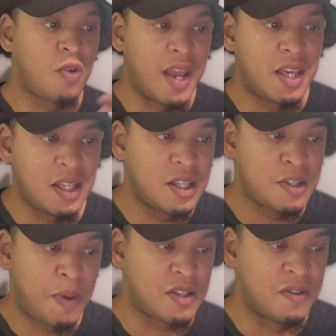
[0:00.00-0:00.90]
cranking the
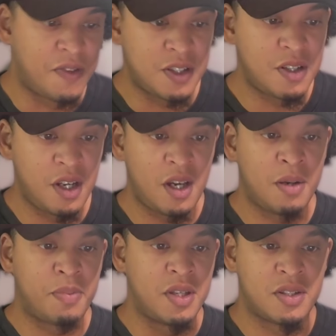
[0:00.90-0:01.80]
specificity
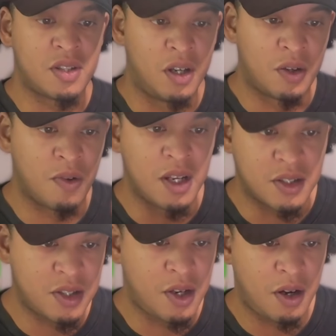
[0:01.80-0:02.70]
up is a great
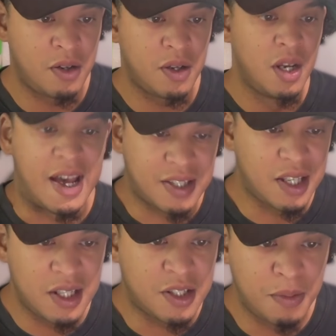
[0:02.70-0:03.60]
start.
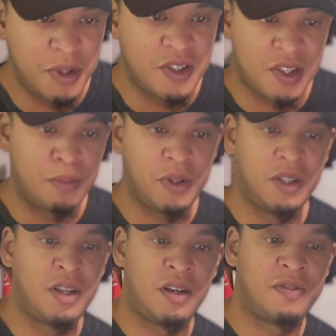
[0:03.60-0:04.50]
Asking it to be simple
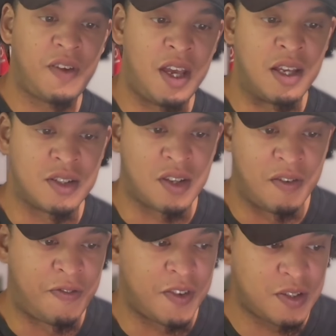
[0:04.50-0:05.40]
enough as a
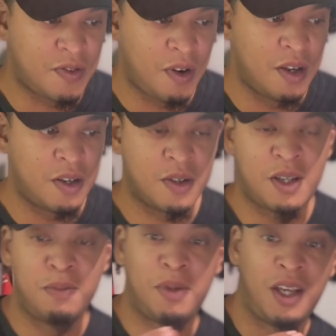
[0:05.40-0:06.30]
5th grader
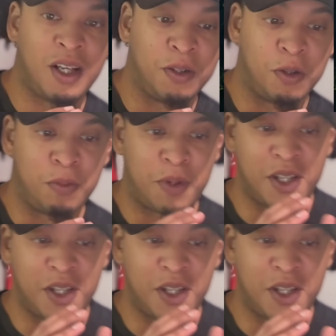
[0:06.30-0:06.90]
can be a little